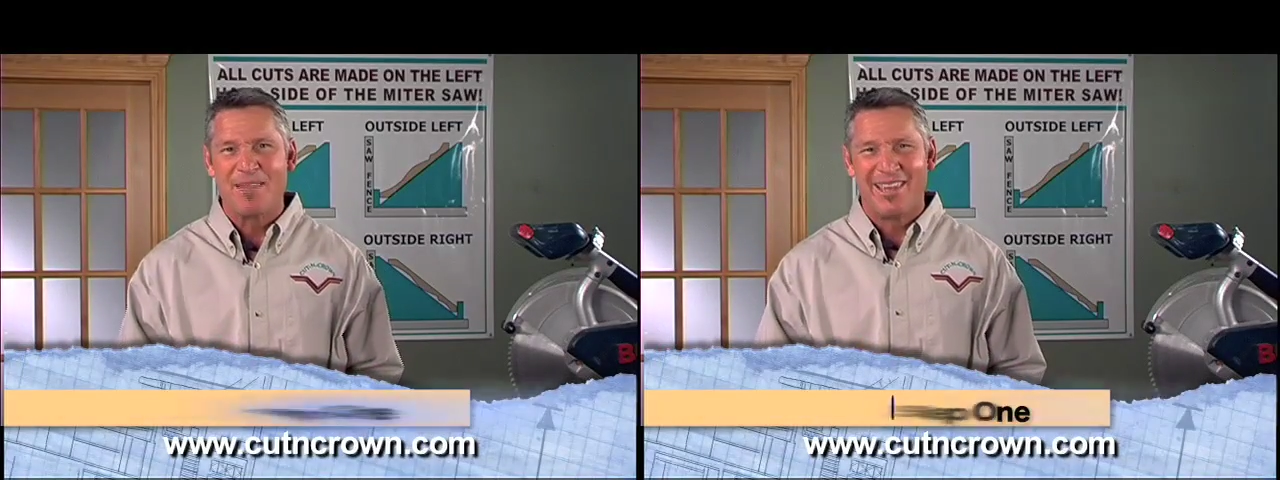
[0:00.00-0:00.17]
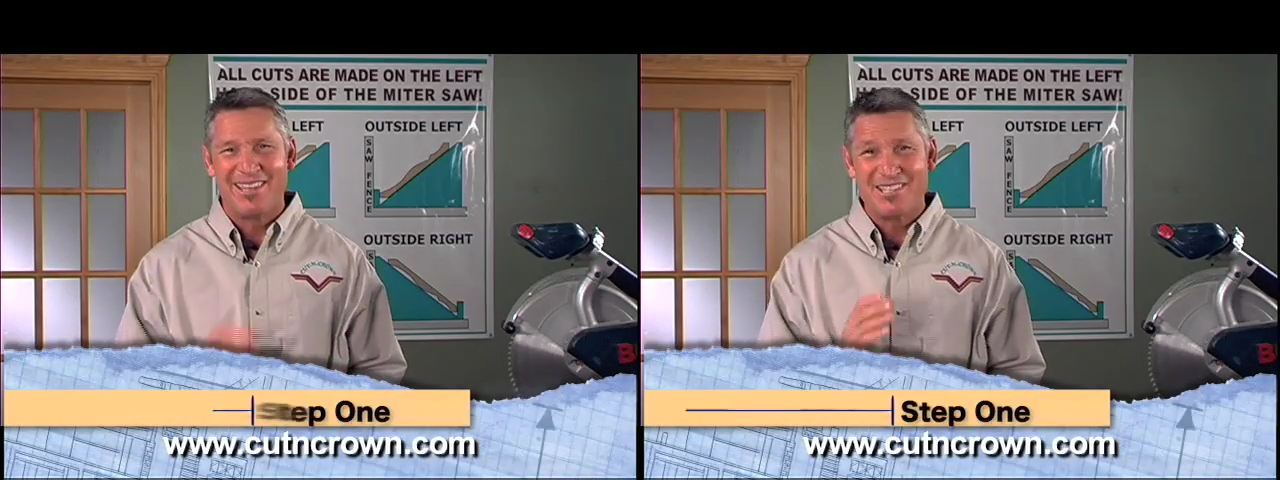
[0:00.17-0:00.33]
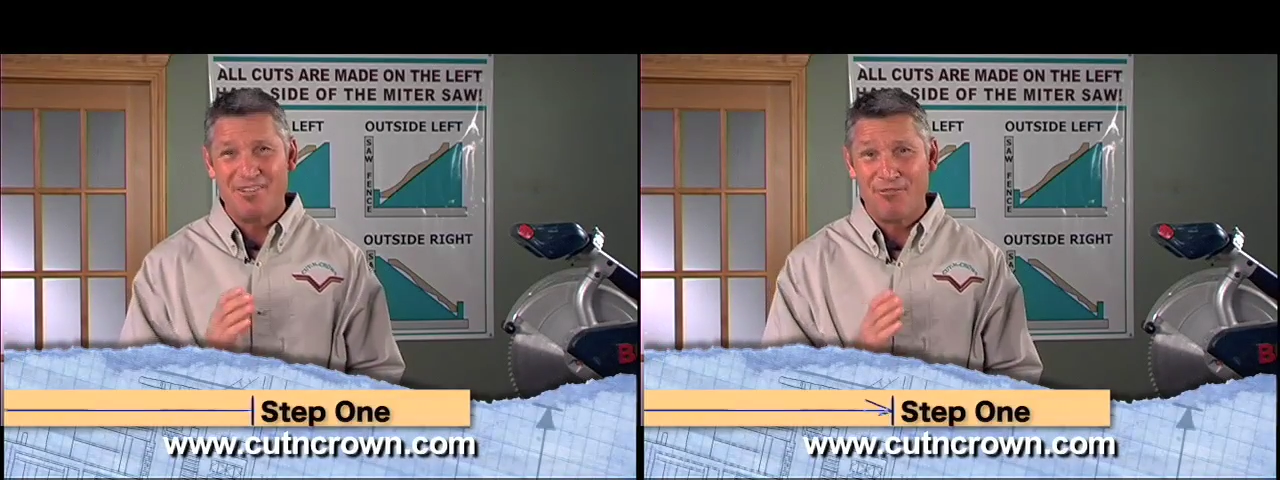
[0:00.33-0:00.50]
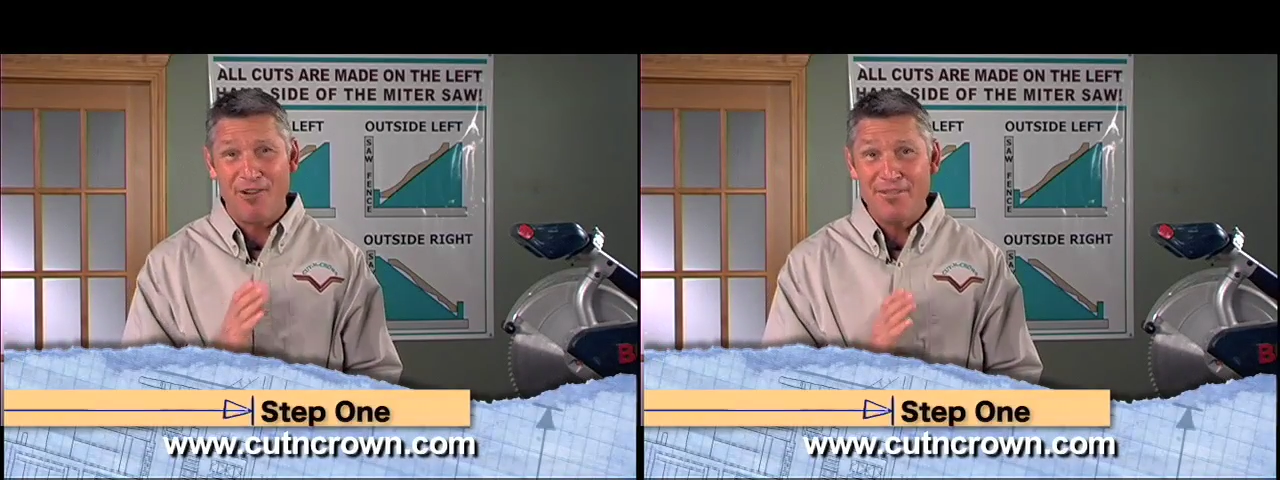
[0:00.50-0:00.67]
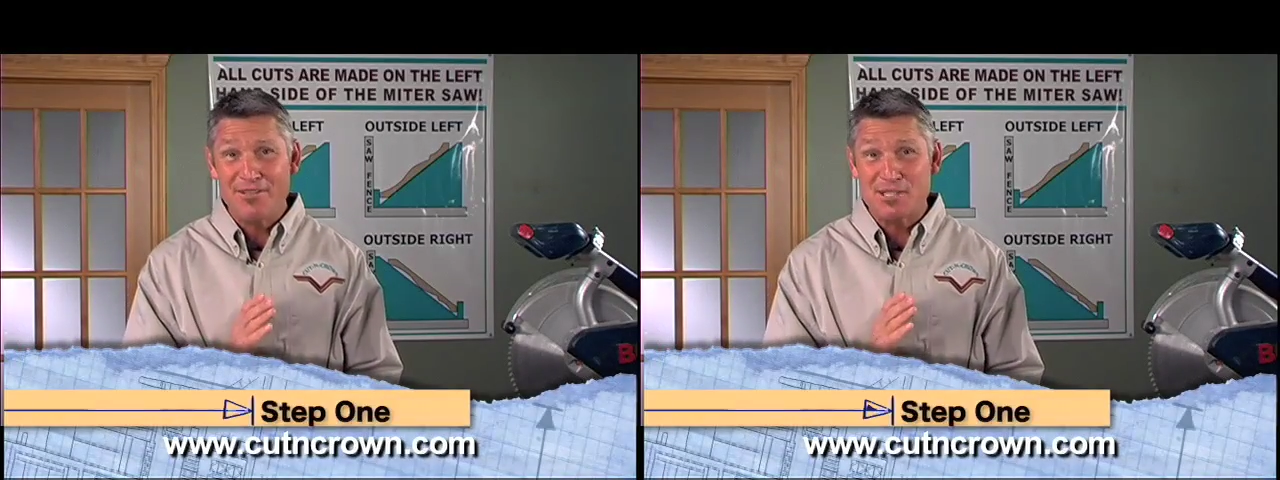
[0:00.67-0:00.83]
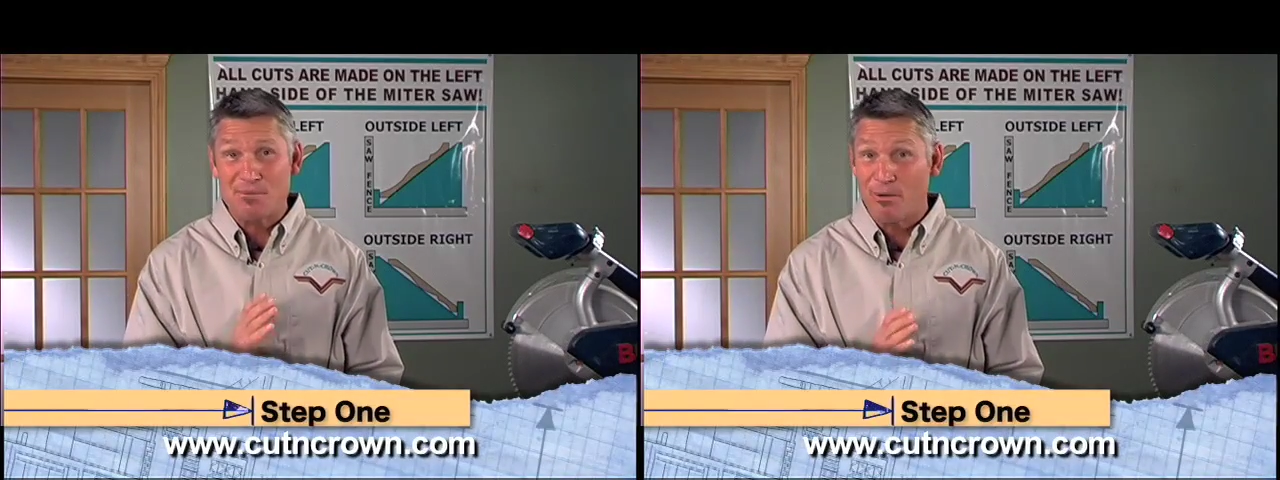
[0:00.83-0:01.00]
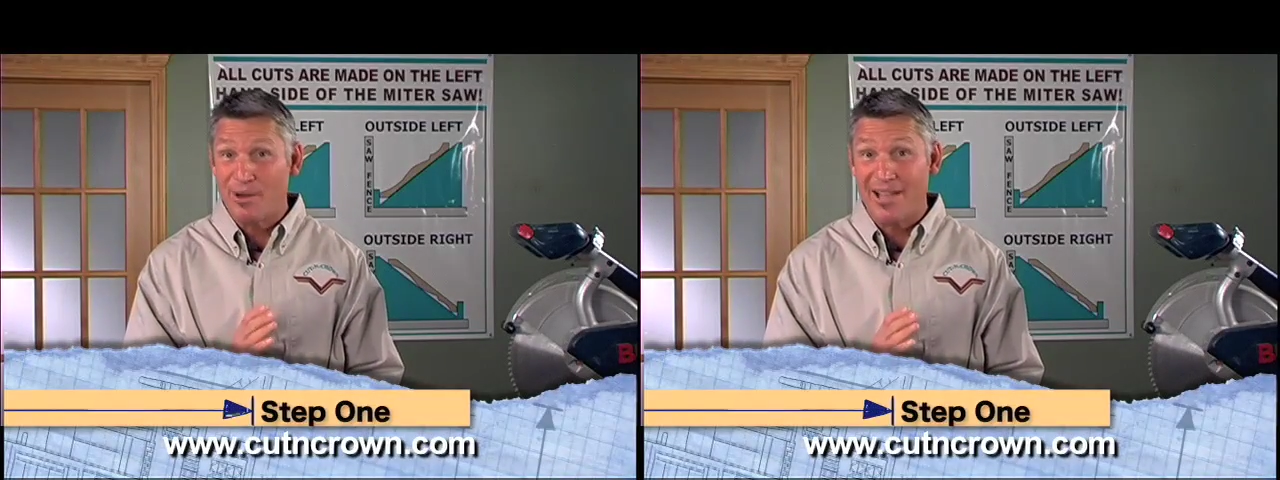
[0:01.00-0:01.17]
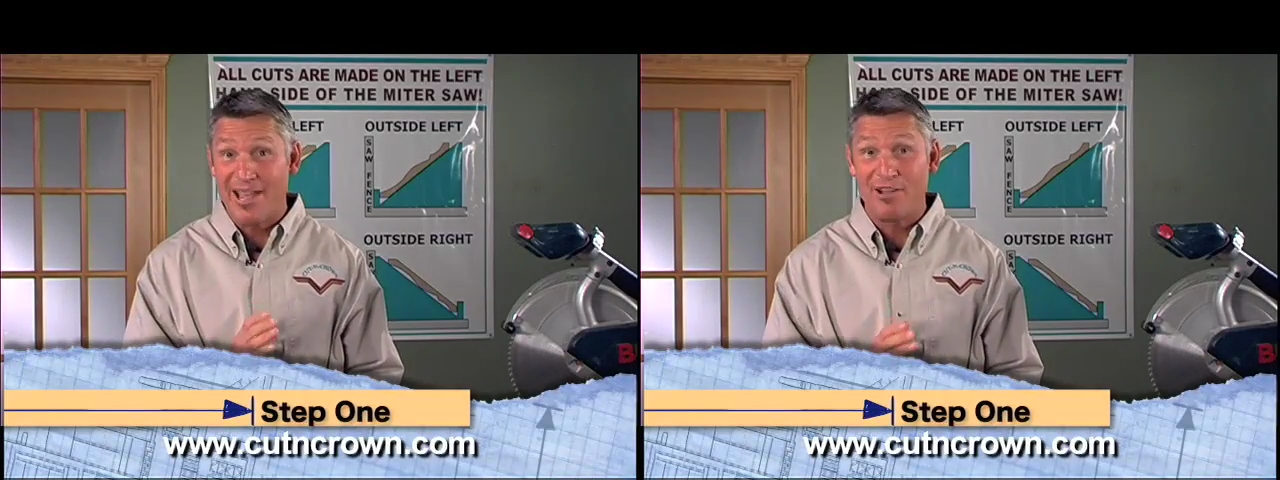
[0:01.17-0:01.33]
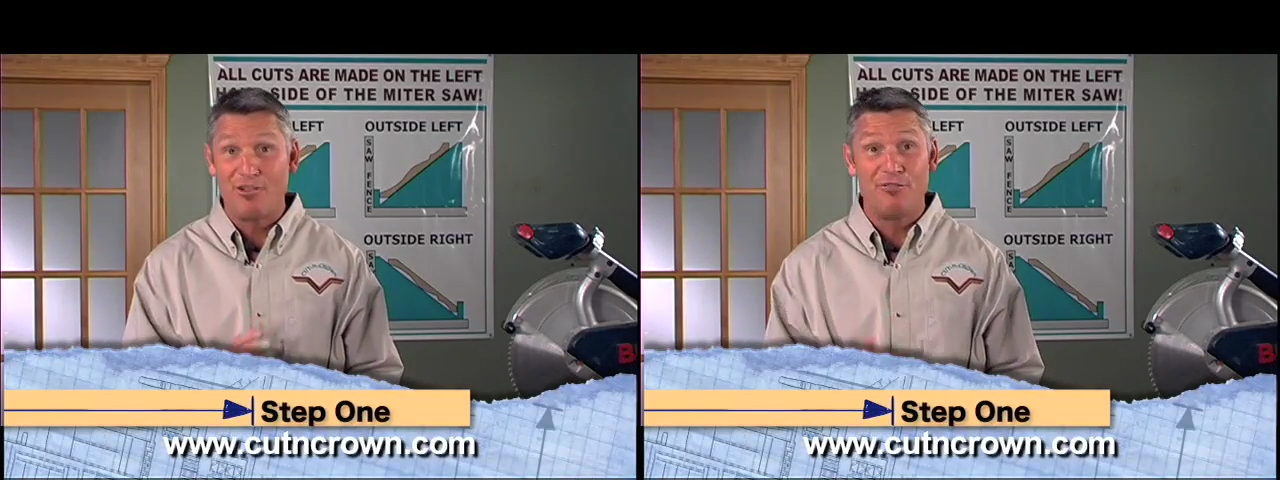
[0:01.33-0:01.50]
is to find the spring
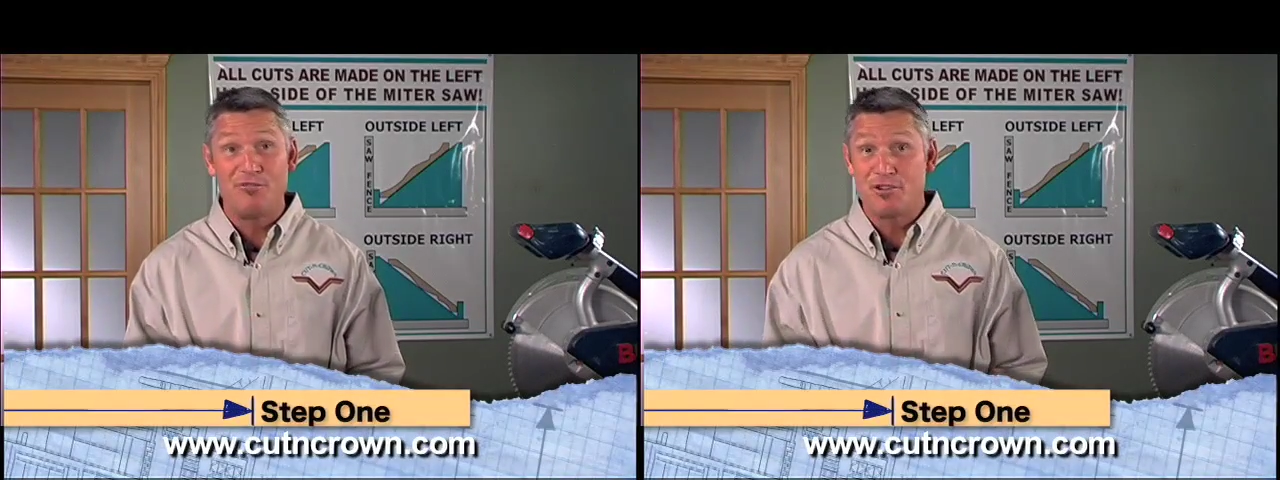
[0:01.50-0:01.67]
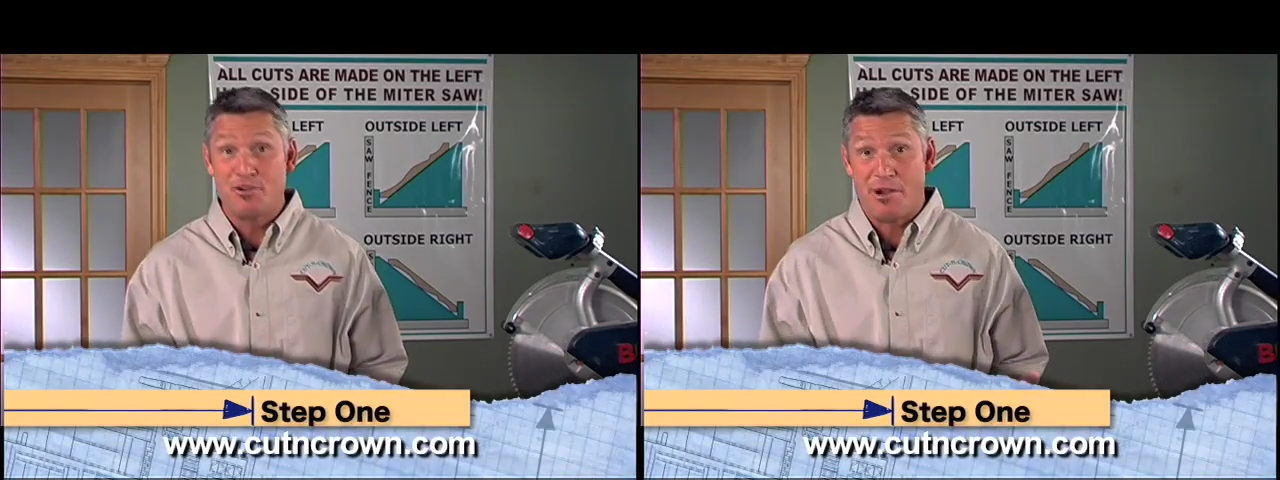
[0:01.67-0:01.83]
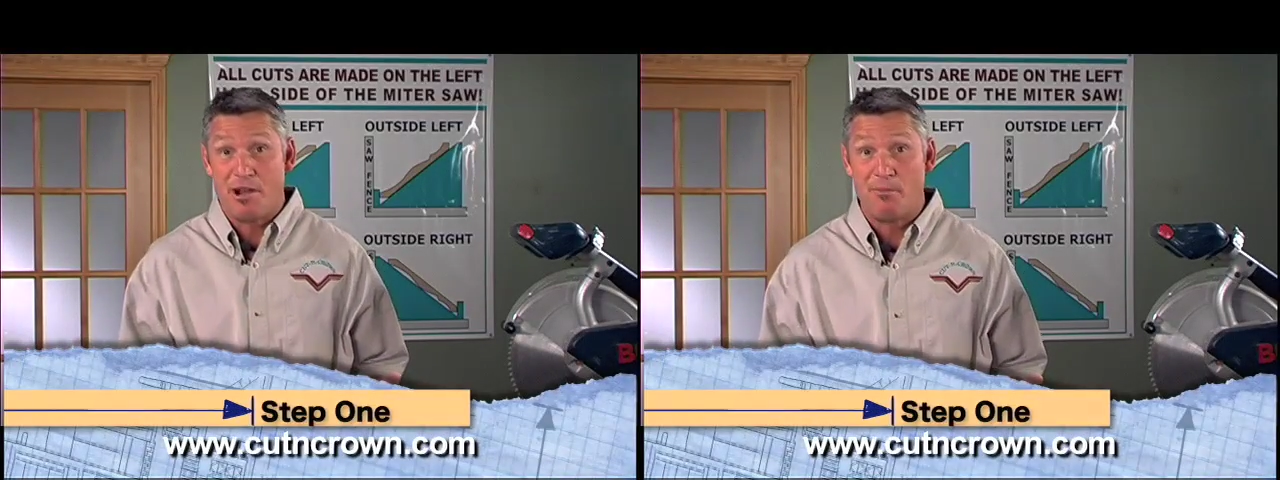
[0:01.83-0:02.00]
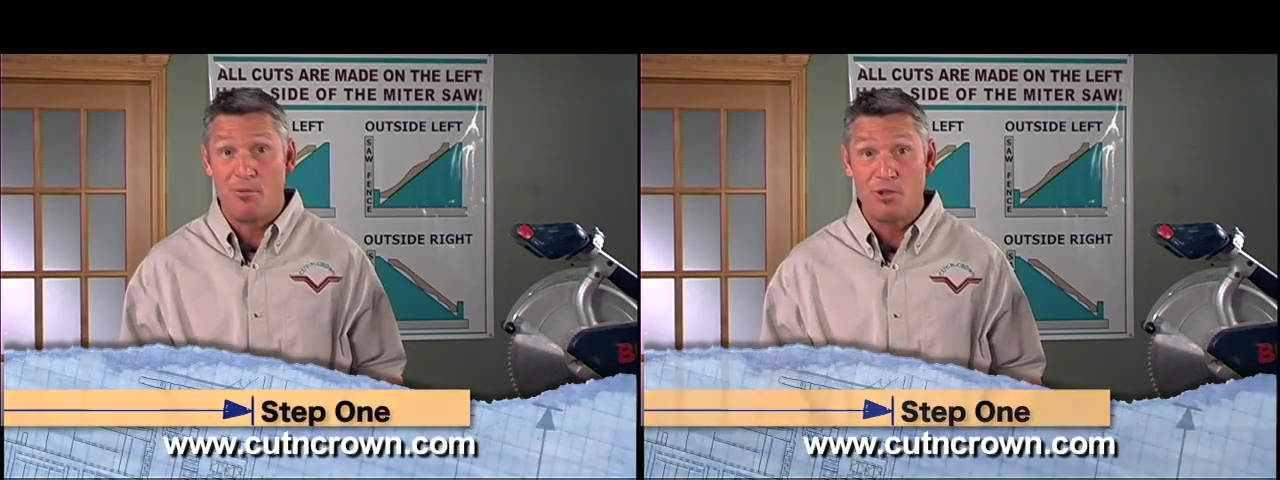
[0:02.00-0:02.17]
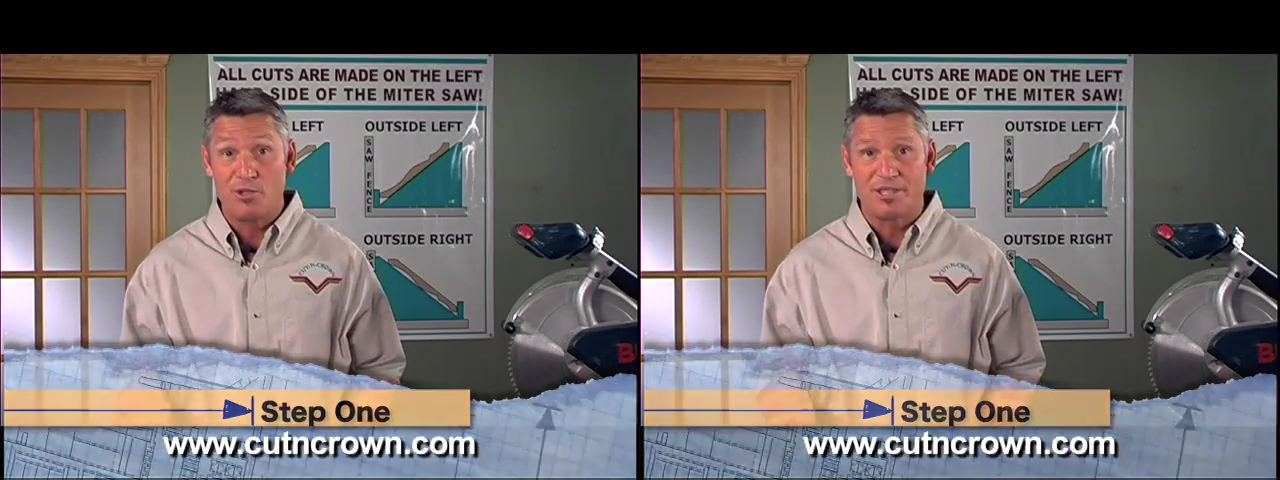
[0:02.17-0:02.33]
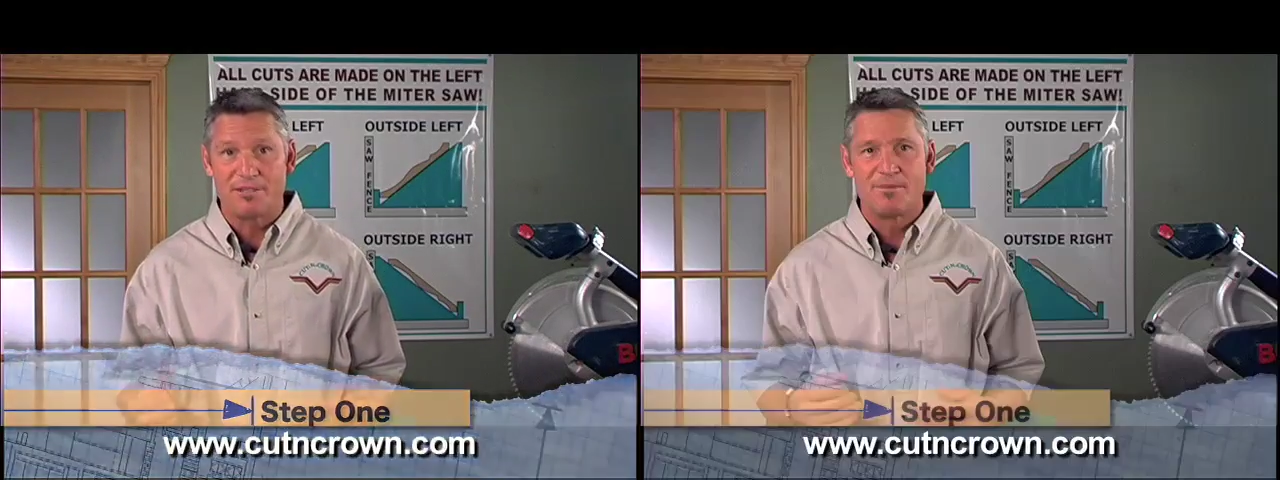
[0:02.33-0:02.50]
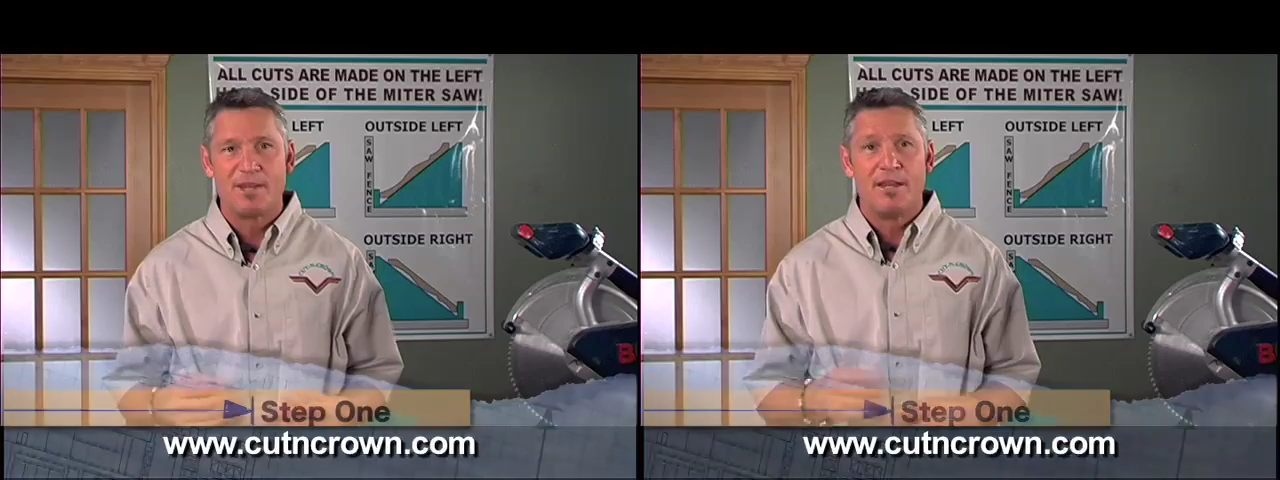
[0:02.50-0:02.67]
angle of your crown molding.